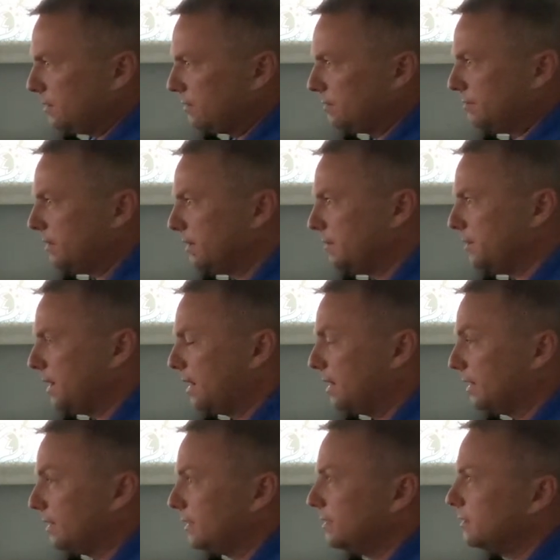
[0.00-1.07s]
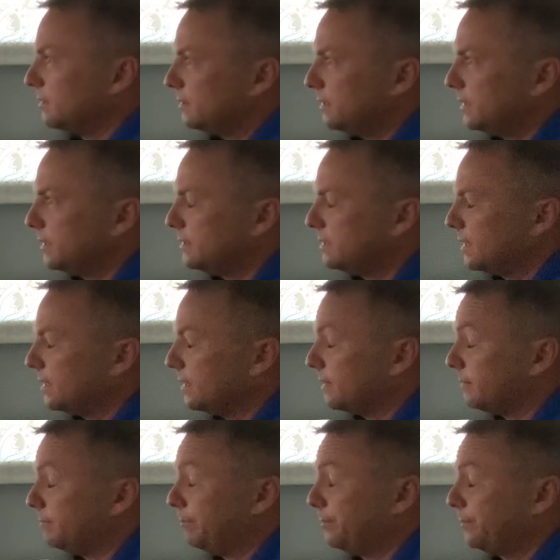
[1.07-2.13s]
Run-up, it's
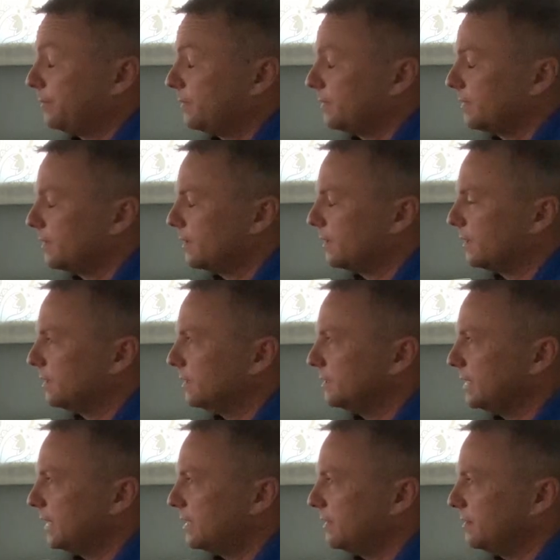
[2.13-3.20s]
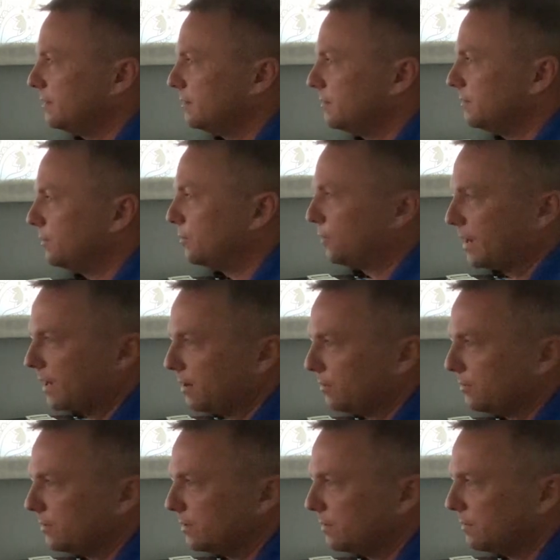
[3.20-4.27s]
executive
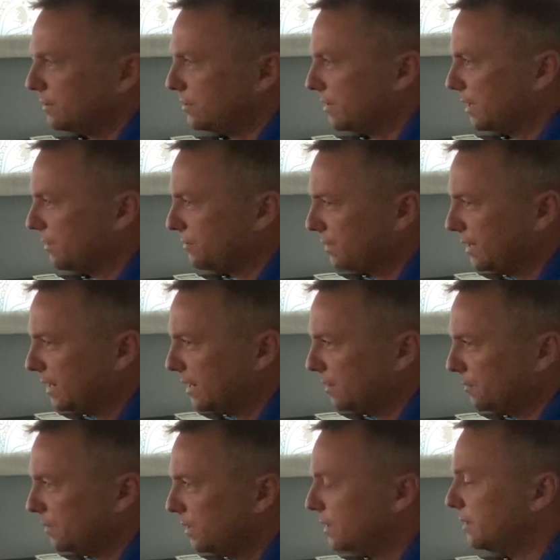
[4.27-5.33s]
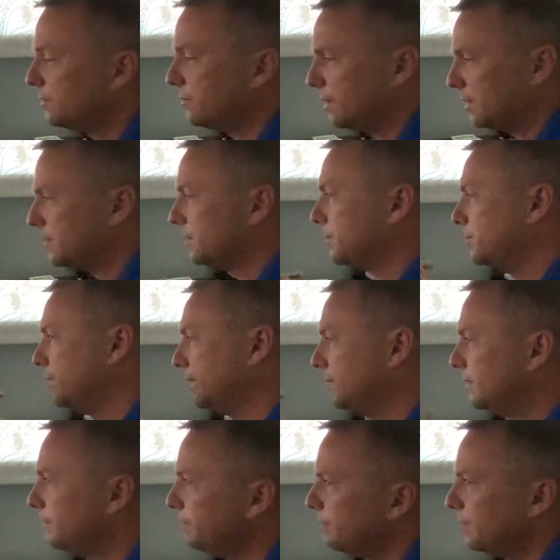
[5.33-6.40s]
ground, CareerTrack 391, run-up complete.
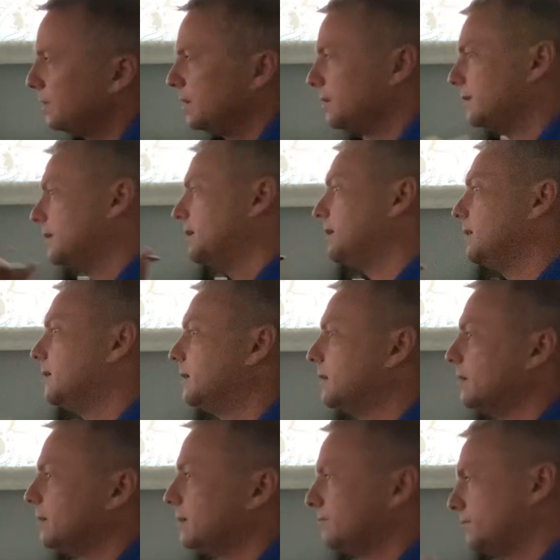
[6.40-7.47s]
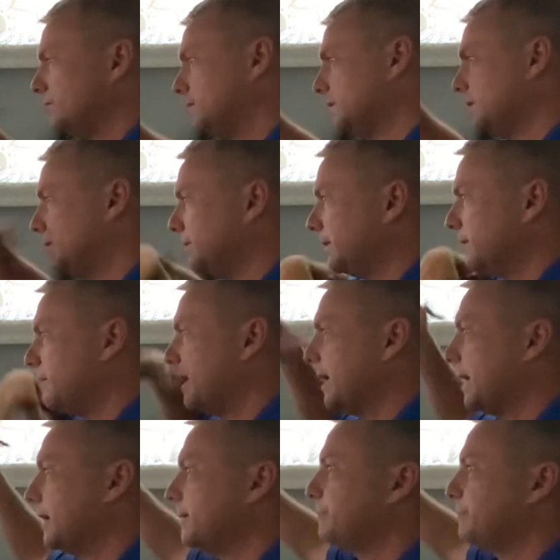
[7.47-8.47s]
And then I'll read it back.